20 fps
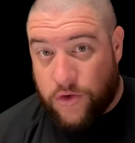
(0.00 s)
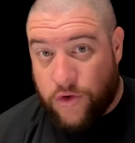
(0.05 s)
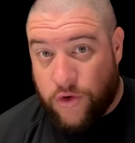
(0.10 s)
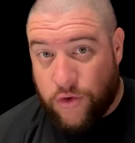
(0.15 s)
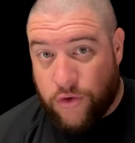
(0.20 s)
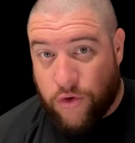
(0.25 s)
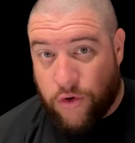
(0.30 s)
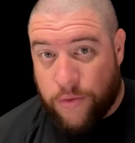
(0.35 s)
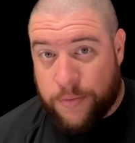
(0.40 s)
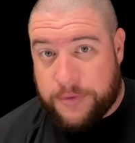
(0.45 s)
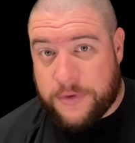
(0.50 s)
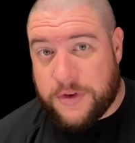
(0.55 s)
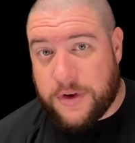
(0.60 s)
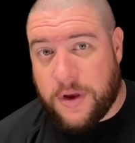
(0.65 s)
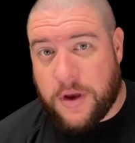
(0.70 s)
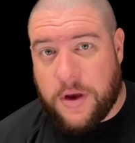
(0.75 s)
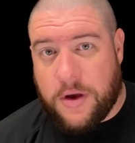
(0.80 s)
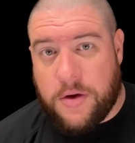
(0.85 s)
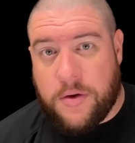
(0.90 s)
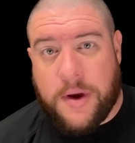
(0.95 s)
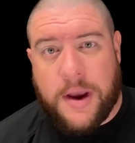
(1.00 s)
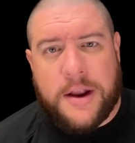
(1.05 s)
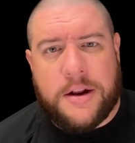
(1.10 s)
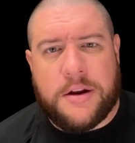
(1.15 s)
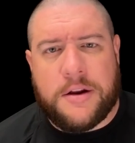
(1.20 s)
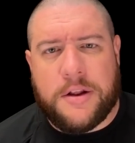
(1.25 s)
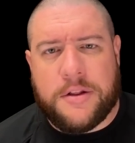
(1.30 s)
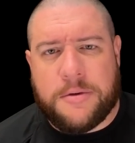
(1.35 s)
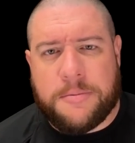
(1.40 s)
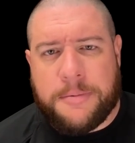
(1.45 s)
Two groups to go, and
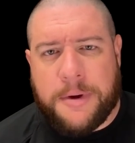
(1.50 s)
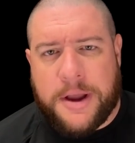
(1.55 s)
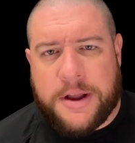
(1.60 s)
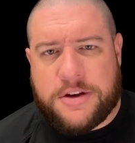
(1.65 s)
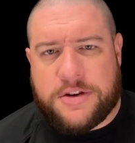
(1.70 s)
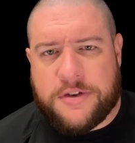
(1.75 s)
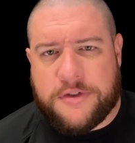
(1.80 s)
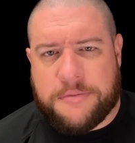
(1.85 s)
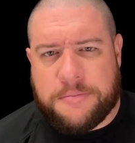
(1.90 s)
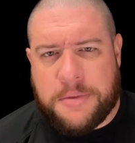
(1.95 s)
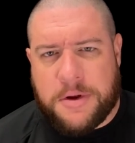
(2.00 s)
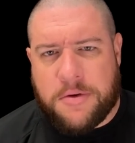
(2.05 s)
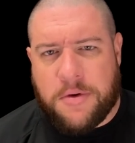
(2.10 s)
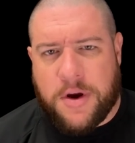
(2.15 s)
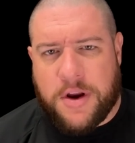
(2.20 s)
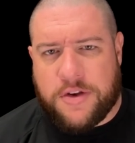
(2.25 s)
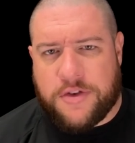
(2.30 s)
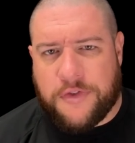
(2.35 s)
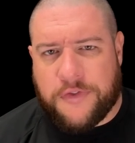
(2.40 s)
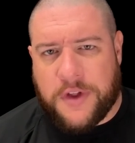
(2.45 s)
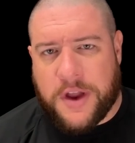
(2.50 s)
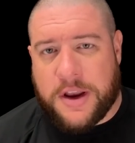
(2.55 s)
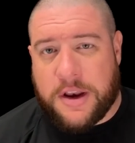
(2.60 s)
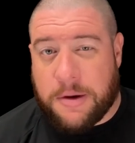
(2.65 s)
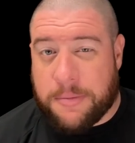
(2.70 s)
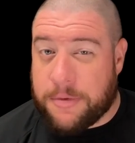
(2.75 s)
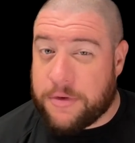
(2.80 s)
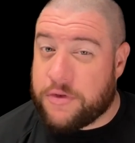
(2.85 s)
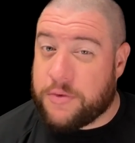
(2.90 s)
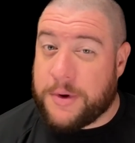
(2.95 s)
another batch of midrange flight
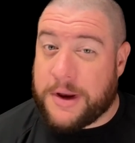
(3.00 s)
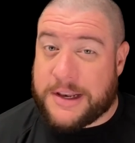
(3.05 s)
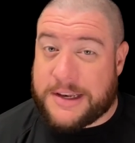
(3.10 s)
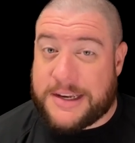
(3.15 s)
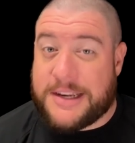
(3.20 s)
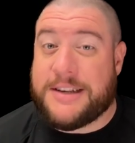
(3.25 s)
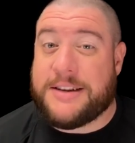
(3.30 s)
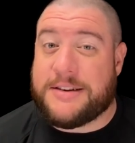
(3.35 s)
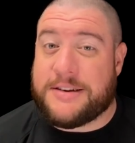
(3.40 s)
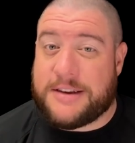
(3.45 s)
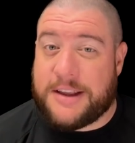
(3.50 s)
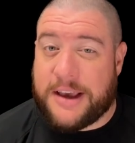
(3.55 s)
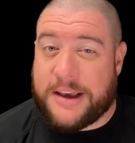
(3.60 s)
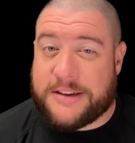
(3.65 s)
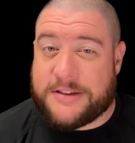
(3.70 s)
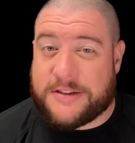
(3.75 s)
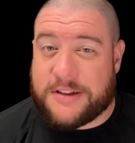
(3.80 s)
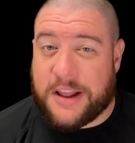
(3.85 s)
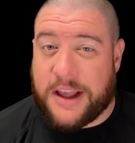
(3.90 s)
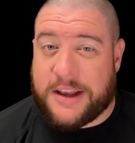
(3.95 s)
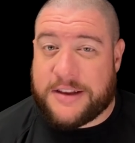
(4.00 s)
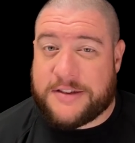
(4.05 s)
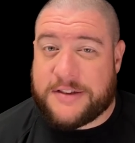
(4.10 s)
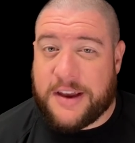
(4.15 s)
numbers we didn't test last